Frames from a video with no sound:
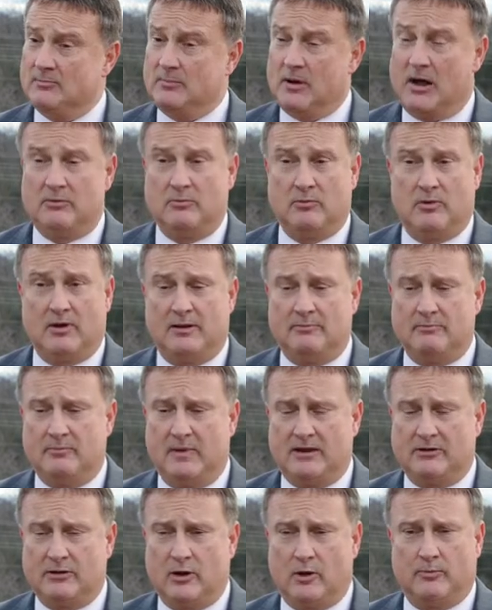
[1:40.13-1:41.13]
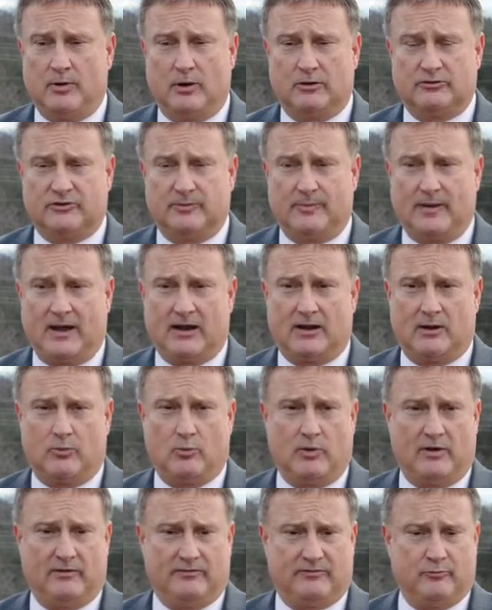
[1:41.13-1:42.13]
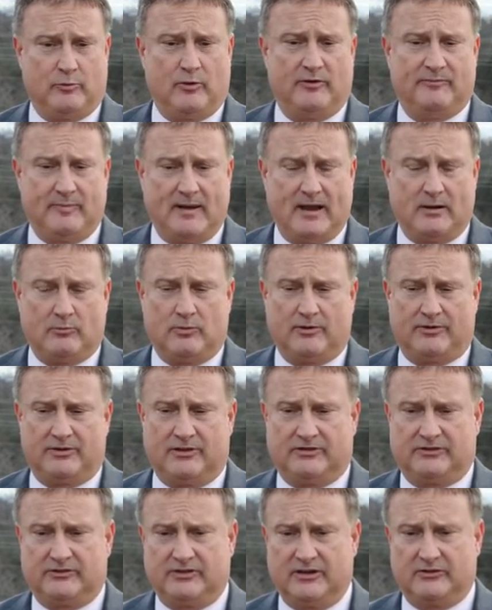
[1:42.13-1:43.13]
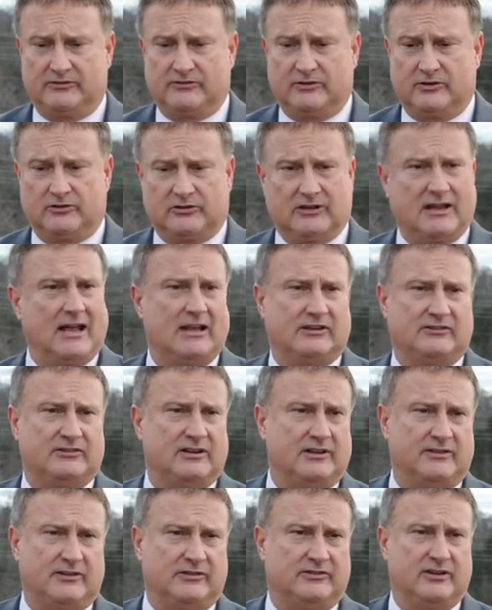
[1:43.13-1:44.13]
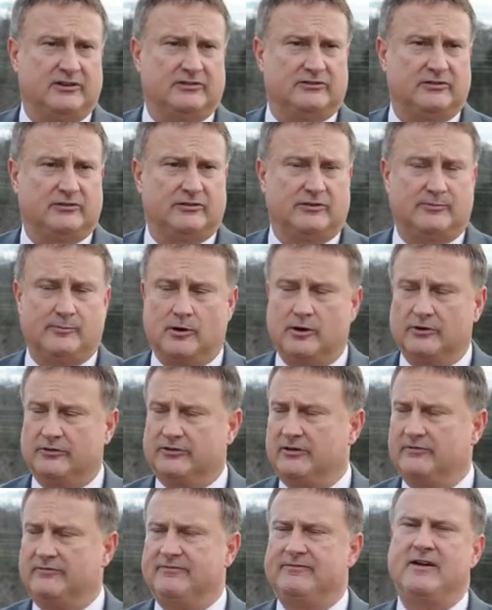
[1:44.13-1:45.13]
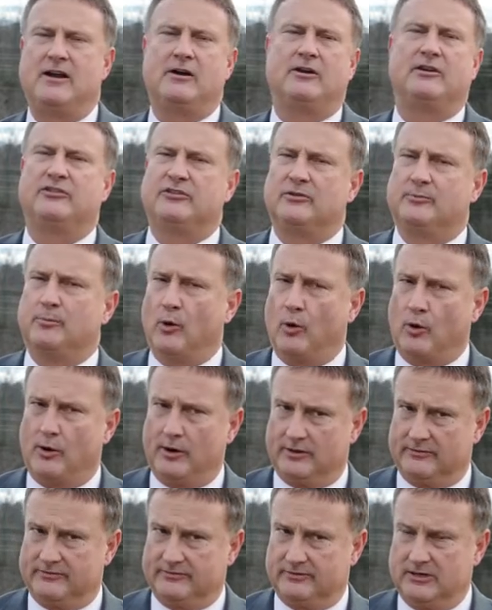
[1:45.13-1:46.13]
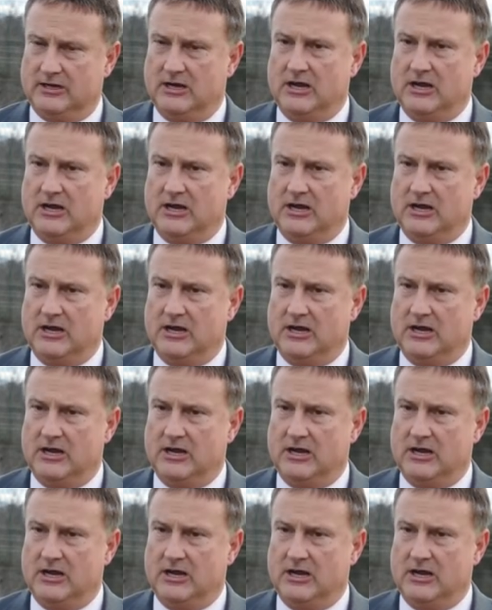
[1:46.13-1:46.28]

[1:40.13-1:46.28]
But make no bones about it, we've met with the sisters last night, the Sisters of Mercy, very supportive